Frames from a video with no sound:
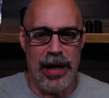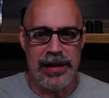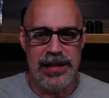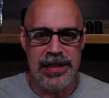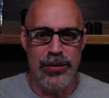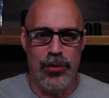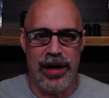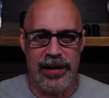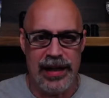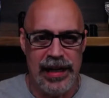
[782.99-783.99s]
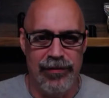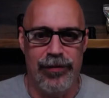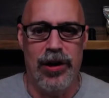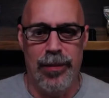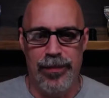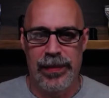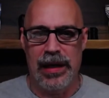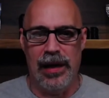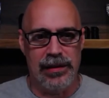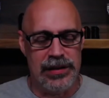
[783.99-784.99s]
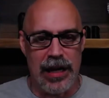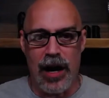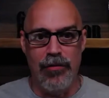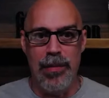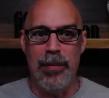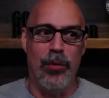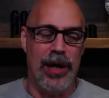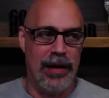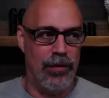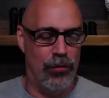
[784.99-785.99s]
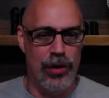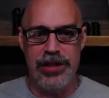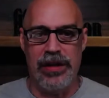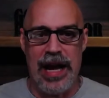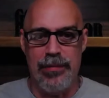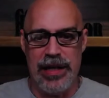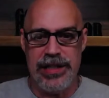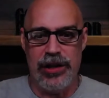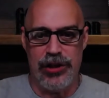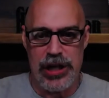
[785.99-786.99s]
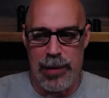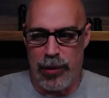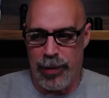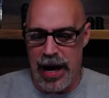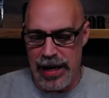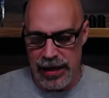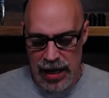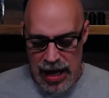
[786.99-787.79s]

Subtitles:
I can see where it came from. Because I remember when I originally had my secret shopper buy it,